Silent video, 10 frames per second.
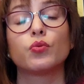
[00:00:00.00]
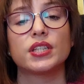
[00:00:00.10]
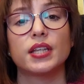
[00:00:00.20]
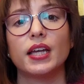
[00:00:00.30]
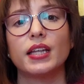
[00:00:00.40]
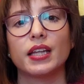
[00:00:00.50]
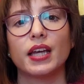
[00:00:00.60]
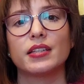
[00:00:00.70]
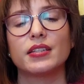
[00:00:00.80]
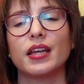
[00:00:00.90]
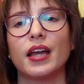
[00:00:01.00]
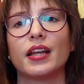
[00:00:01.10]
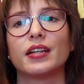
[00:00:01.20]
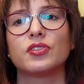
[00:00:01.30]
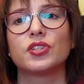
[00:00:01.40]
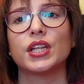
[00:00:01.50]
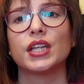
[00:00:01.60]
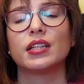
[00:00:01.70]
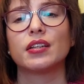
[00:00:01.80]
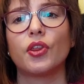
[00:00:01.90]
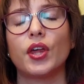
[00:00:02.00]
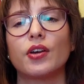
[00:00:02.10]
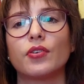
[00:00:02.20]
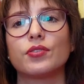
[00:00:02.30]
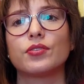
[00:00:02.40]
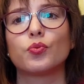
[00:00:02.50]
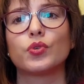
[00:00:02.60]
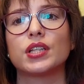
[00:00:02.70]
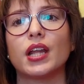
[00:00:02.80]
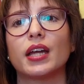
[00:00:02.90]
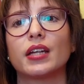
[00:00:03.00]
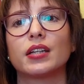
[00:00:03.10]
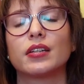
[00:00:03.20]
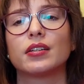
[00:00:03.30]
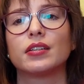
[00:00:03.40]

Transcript: was saying that, and Céline de Théus was like